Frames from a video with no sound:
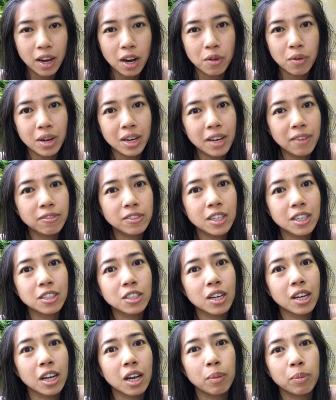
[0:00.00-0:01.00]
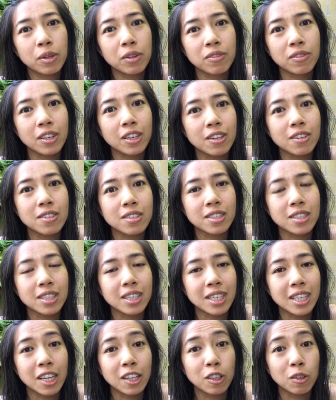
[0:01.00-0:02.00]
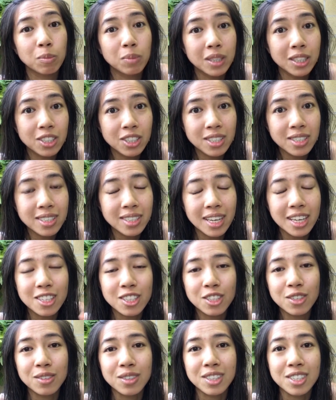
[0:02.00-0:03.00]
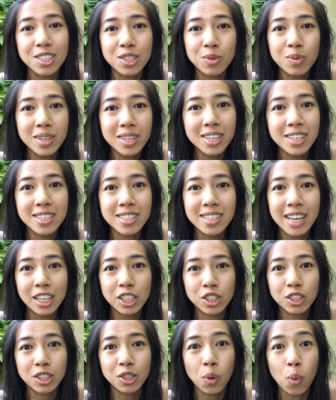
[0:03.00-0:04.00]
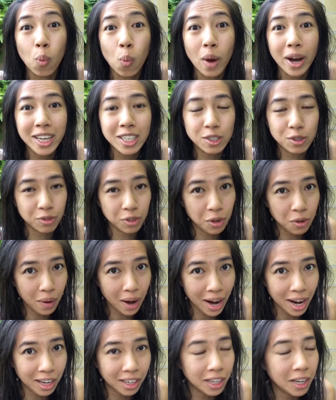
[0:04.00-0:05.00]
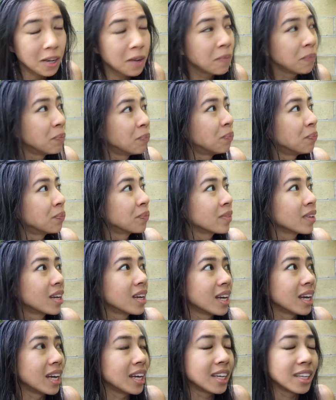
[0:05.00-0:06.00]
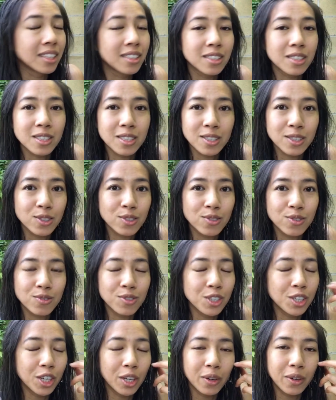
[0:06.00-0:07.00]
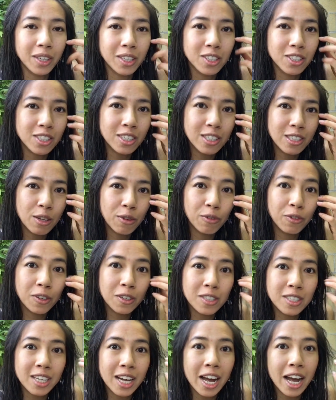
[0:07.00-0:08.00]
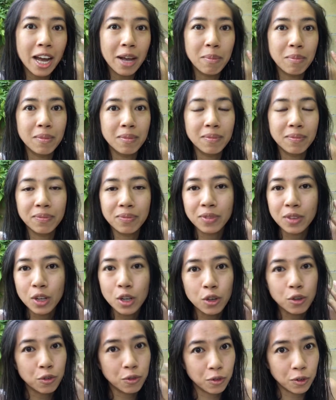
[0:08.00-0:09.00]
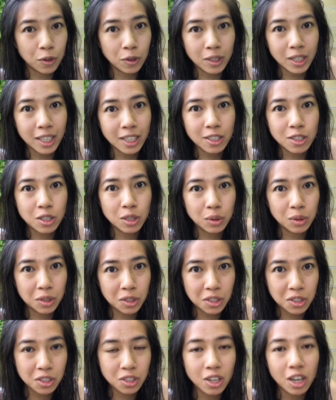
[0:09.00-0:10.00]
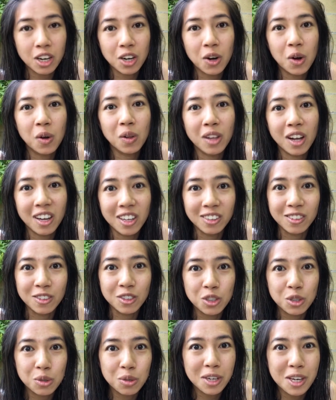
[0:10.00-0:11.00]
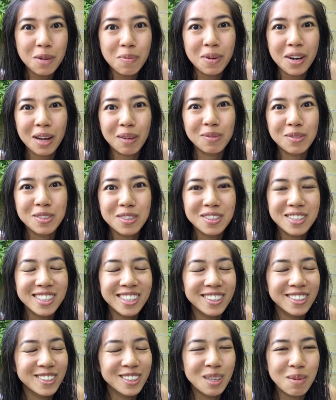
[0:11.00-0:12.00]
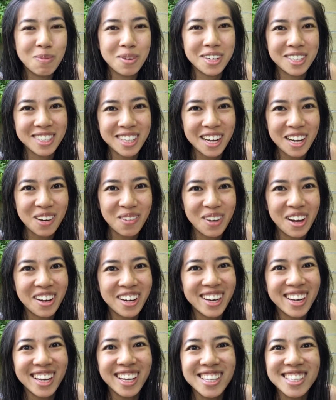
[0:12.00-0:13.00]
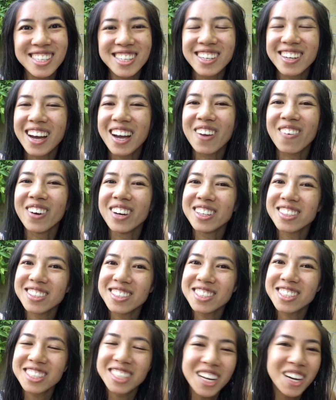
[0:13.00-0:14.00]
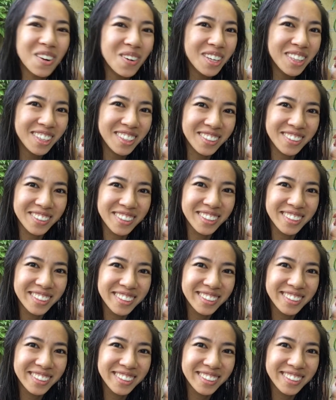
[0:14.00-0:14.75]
already. I've done a couple of videos on the yellow peaches, and so this one is actually the white variety. It's, you know, it's just the first time fruiting, so there's not a whole lot on the tree, but I'm still super excited about it, and so I want to share with you.